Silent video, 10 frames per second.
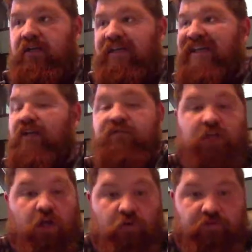King of
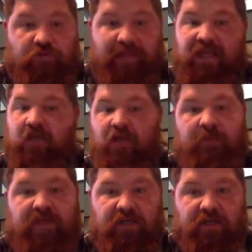Tone from
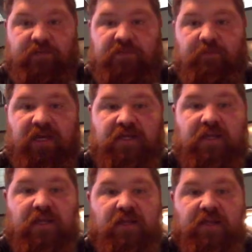Analog Man comes to mind
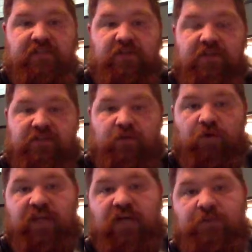as a
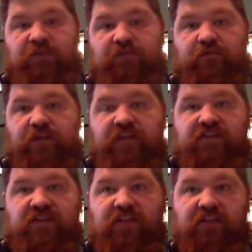great option for
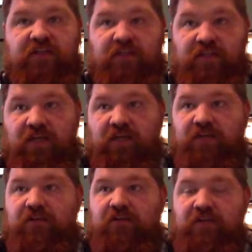this. I think
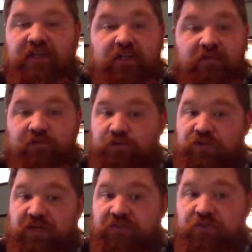again the Full
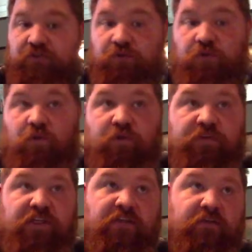Drive 2 or
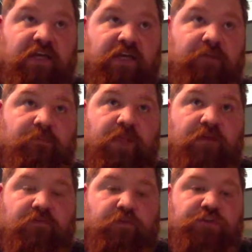the
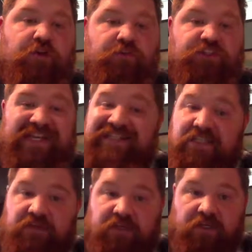Full Tone
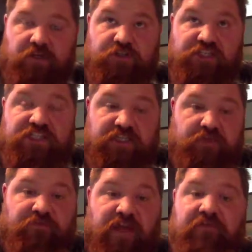
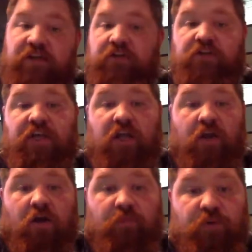GT 500
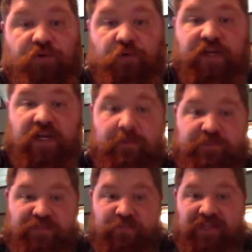are both great
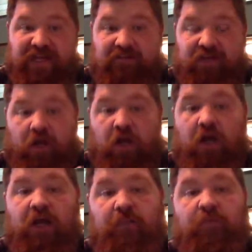options that have an
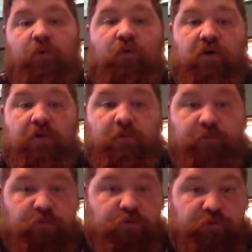
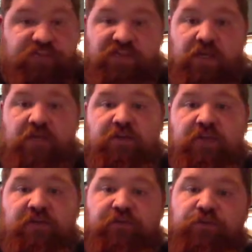onboard boost
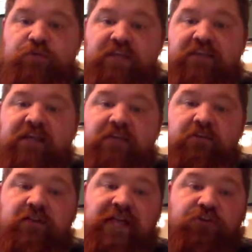if you need that
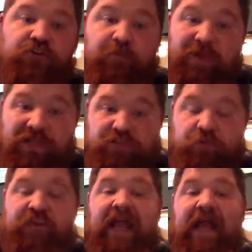little extra punch
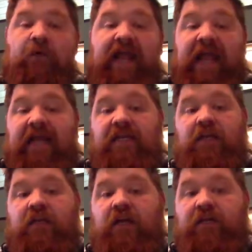without
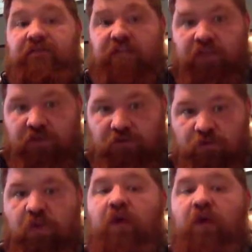adding a lot of EQ